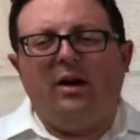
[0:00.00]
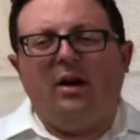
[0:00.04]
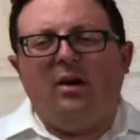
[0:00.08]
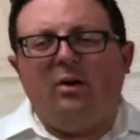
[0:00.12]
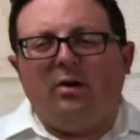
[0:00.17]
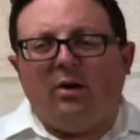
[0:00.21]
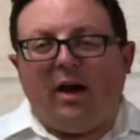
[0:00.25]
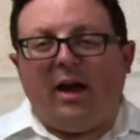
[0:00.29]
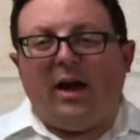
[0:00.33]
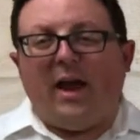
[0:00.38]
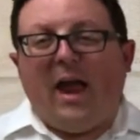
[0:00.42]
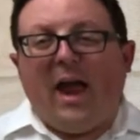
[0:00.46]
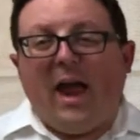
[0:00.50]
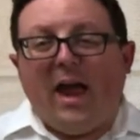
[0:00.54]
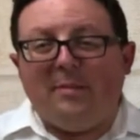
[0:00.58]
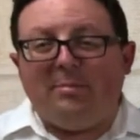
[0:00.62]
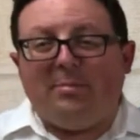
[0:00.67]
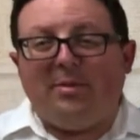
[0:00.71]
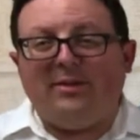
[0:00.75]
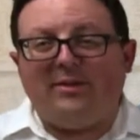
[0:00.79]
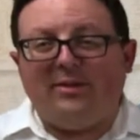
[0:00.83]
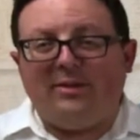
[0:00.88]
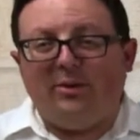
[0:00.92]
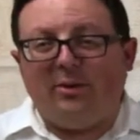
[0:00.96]
Well, I happen
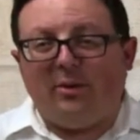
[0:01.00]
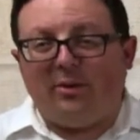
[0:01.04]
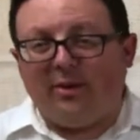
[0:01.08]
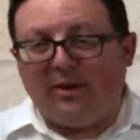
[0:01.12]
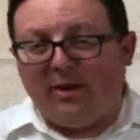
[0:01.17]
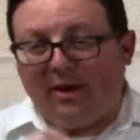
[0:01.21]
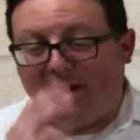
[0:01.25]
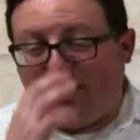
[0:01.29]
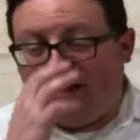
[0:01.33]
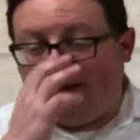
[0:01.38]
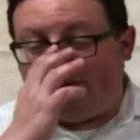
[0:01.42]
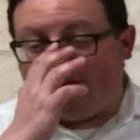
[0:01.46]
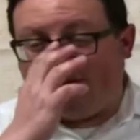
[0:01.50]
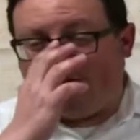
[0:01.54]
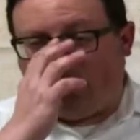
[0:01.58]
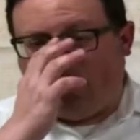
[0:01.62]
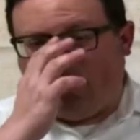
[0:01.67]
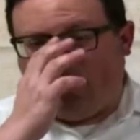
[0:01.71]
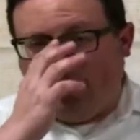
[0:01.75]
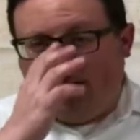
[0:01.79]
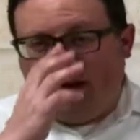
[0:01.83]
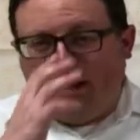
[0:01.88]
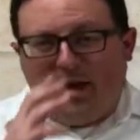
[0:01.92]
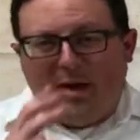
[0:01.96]
to know the answer
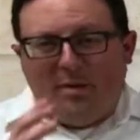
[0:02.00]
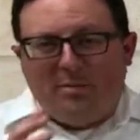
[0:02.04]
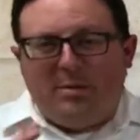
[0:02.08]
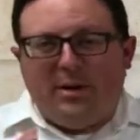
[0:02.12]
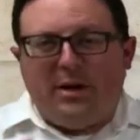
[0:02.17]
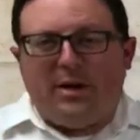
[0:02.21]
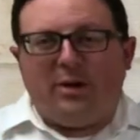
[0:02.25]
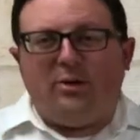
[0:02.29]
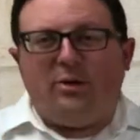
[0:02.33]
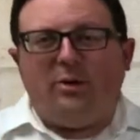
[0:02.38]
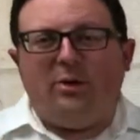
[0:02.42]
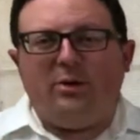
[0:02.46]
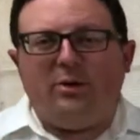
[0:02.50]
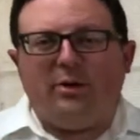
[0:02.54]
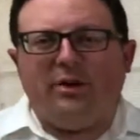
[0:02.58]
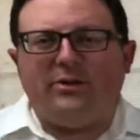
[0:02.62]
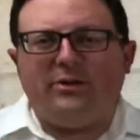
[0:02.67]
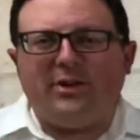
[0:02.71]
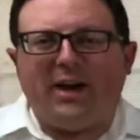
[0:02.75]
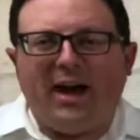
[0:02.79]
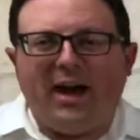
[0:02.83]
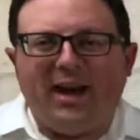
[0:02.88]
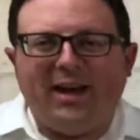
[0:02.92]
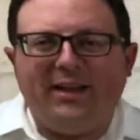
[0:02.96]
because
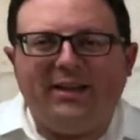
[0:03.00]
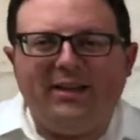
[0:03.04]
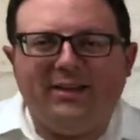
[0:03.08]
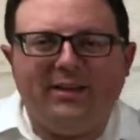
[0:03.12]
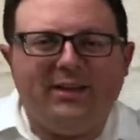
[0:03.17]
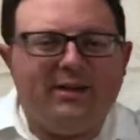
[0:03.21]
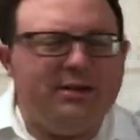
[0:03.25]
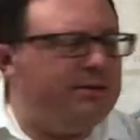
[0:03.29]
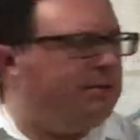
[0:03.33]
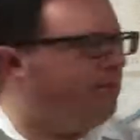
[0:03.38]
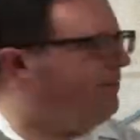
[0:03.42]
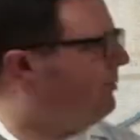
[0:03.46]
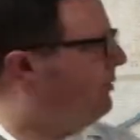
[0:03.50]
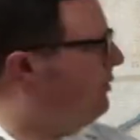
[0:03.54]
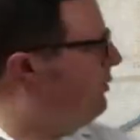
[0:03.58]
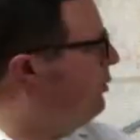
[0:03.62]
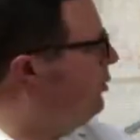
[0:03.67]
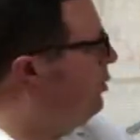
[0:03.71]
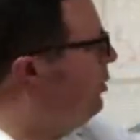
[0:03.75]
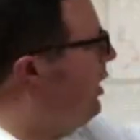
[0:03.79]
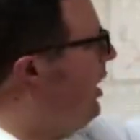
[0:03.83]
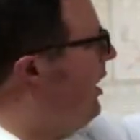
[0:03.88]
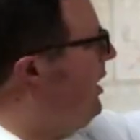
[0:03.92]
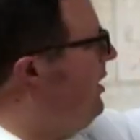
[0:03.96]
I live
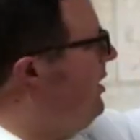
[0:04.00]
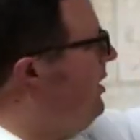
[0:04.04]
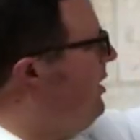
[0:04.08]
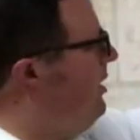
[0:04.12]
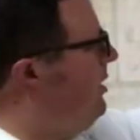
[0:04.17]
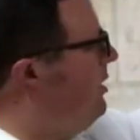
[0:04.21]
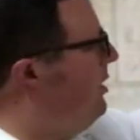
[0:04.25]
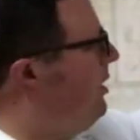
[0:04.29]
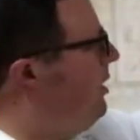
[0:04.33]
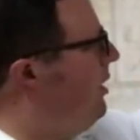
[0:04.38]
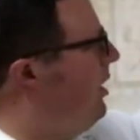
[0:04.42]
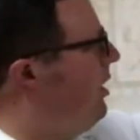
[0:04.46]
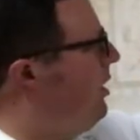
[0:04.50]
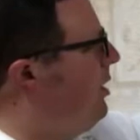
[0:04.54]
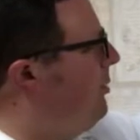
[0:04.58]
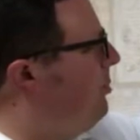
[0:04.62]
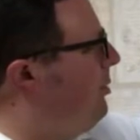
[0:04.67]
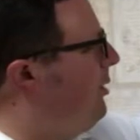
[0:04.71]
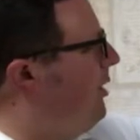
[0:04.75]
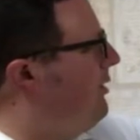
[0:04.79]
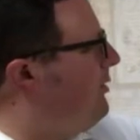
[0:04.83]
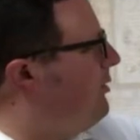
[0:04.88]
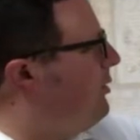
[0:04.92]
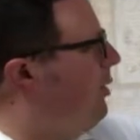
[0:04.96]
right here in a
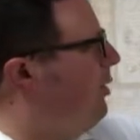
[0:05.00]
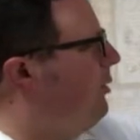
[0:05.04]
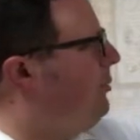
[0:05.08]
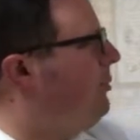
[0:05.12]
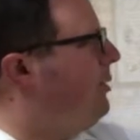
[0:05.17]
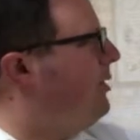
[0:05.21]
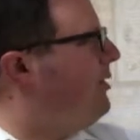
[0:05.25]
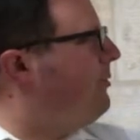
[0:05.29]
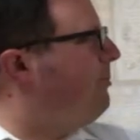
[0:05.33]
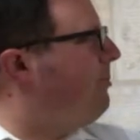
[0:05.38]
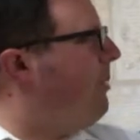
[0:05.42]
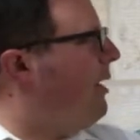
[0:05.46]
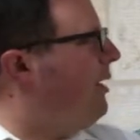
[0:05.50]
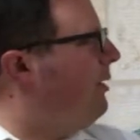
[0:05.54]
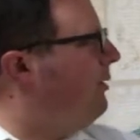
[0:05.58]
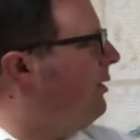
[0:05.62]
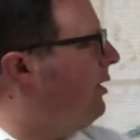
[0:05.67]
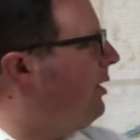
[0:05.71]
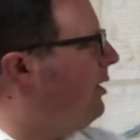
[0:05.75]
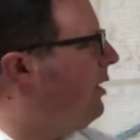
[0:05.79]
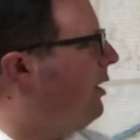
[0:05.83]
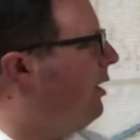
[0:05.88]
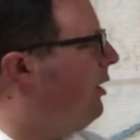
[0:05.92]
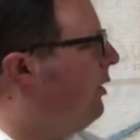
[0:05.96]
place called Mitzpe
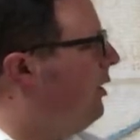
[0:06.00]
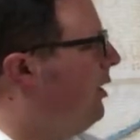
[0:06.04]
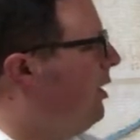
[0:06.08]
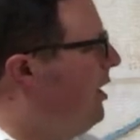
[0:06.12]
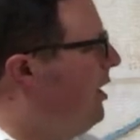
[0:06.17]
Yericho.